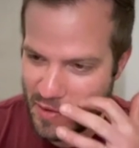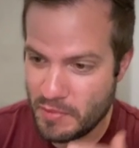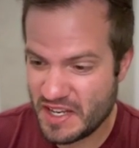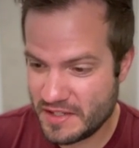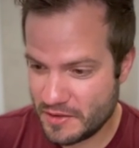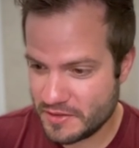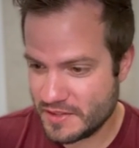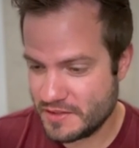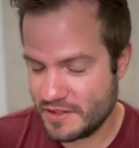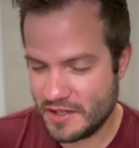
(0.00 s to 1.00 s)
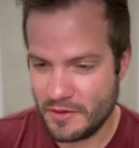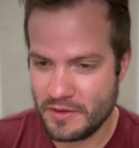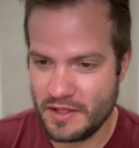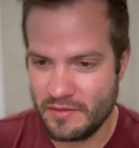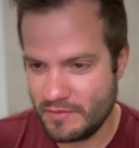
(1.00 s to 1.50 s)
a big deal since you can
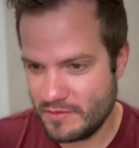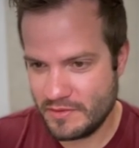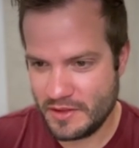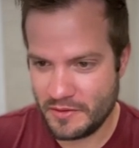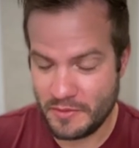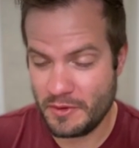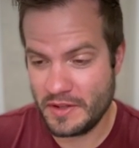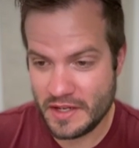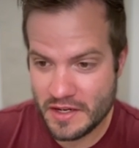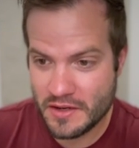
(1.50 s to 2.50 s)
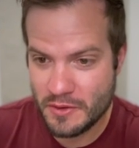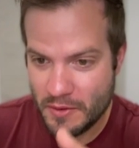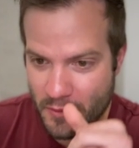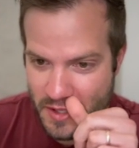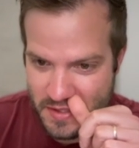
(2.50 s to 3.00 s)
only, you only really need to do
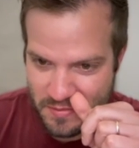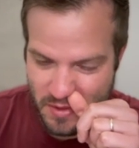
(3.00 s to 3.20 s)
it once.